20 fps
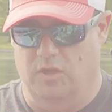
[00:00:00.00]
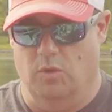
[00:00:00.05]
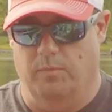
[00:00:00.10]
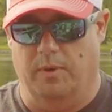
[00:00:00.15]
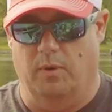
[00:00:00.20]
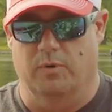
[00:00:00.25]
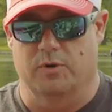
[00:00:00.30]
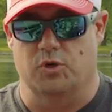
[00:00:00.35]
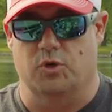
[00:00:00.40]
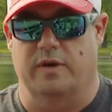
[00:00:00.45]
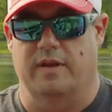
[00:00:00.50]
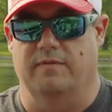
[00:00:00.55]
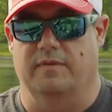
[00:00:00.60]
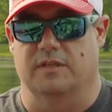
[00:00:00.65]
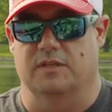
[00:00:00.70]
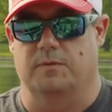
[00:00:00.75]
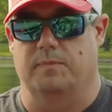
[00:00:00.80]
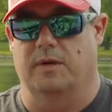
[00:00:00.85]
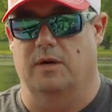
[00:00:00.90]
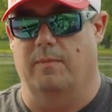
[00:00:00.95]
You'll be be retrieving
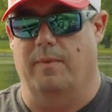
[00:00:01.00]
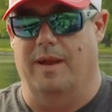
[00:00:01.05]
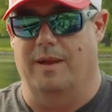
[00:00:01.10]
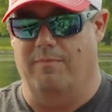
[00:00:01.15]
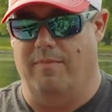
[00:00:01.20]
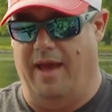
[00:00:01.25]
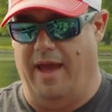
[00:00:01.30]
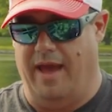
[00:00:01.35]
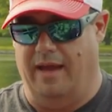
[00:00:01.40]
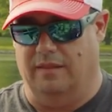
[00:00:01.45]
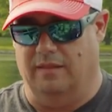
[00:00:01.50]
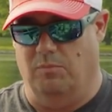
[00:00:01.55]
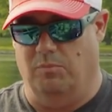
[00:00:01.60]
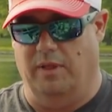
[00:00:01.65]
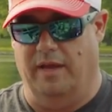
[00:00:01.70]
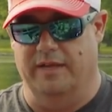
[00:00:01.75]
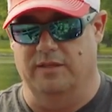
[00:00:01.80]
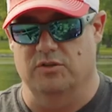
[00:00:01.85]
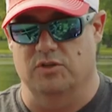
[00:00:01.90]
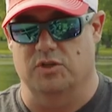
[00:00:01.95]
the spinnerbait back, the
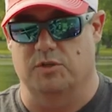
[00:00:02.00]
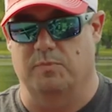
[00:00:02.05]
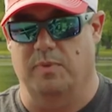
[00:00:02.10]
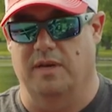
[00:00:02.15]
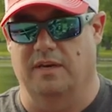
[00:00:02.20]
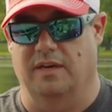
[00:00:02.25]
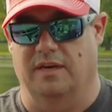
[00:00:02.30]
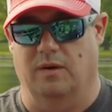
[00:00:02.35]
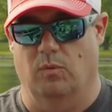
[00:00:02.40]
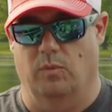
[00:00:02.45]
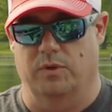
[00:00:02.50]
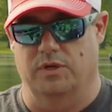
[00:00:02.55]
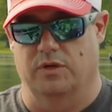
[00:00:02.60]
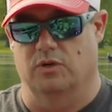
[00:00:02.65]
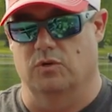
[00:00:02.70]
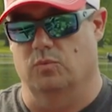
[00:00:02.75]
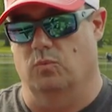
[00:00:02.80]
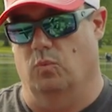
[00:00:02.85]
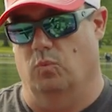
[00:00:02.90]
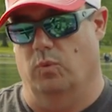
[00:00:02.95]
blades are spinning, and when you're
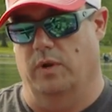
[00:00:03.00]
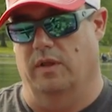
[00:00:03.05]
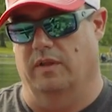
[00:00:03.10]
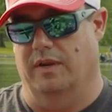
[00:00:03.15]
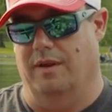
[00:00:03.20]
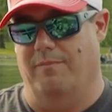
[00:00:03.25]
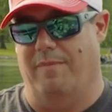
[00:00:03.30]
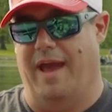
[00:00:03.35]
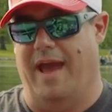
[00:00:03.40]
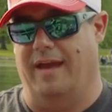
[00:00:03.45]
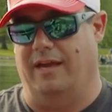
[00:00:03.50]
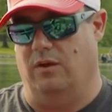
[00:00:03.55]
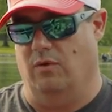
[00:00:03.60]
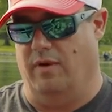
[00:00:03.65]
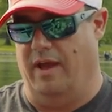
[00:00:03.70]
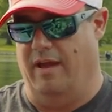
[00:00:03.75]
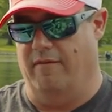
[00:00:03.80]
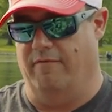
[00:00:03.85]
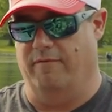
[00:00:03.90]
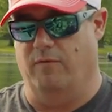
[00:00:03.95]
reeling it back, you'll
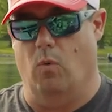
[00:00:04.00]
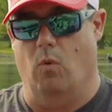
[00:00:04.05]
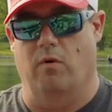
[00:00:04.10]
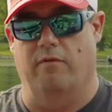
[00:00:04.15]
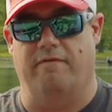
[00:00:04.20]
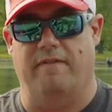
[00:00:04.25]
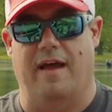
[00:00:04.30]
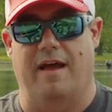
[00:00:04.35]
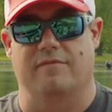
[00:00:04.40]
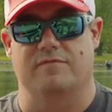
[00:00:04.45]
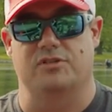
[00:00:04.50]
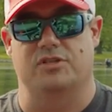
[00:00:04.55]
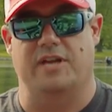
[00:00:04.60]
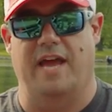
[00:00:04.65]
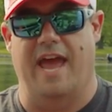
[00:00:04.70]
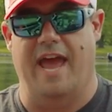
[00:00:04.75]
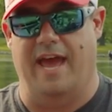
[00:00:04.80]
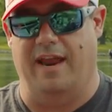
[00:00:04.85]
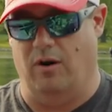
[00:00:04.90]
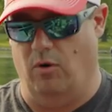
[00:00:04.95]
have four or five
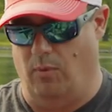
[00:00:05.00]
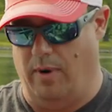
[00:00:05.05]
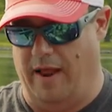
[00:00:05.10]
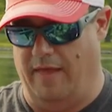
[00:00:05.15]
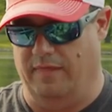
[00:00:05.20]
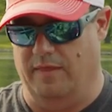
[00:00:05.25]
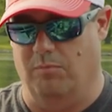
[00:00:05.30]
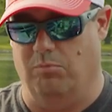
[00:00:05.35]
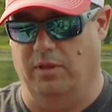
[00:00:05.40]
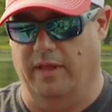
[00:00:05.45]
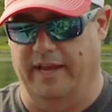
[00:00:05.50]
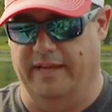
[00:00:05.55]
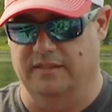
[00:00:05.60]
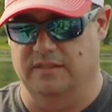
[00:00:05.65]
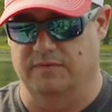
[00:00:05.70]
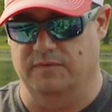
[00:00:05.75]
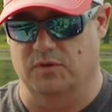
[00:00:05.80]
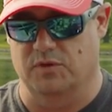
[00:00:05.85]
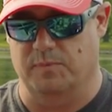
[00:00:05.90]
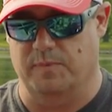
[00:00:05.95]
shad around the blades of your